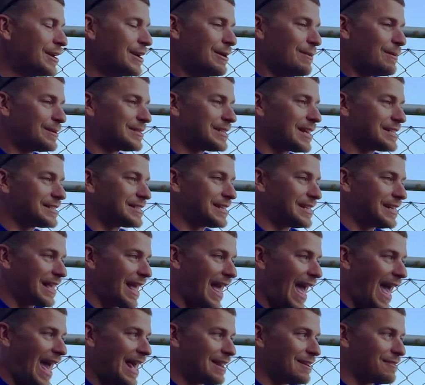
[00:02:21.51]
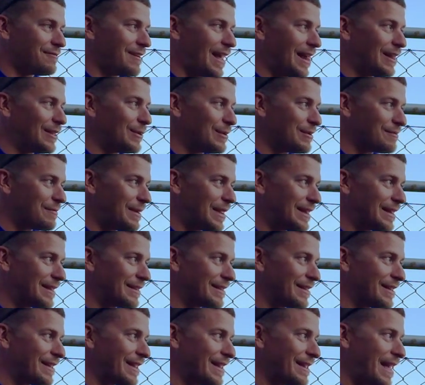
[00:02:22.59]
which has the added value of meaning
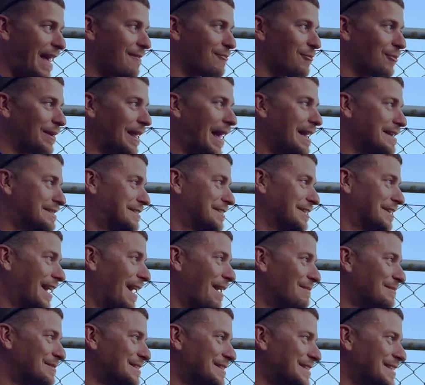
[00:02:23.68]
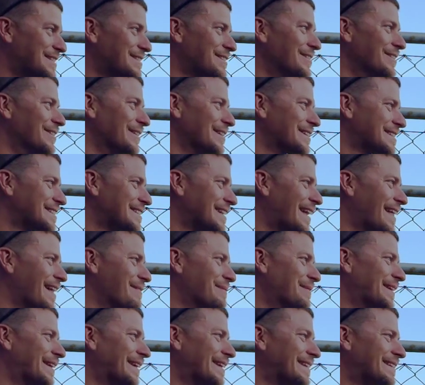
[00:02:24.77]
that everyone has to come to the talks, so that'll
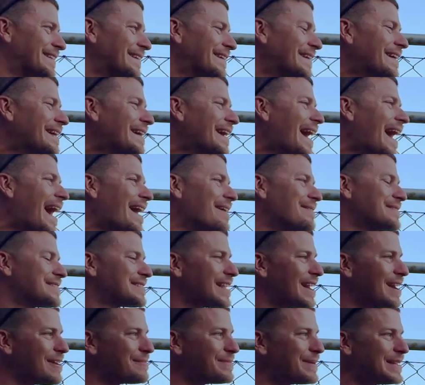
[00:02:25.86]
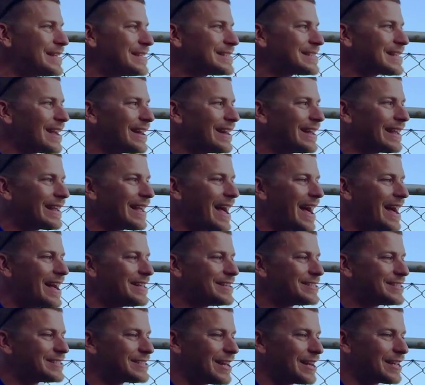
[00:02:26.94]
be good. So that'll be
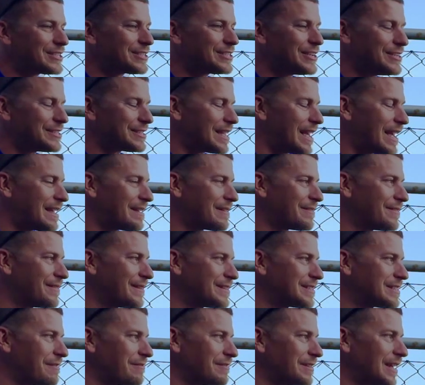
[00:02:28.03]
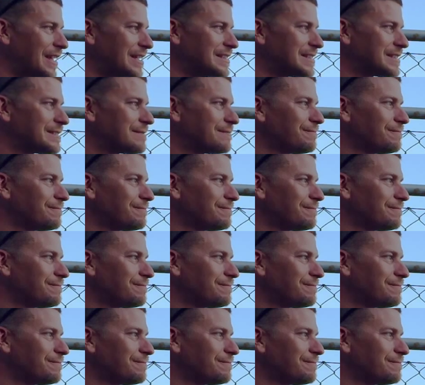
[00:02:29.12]
starting Tuesday for 7 days.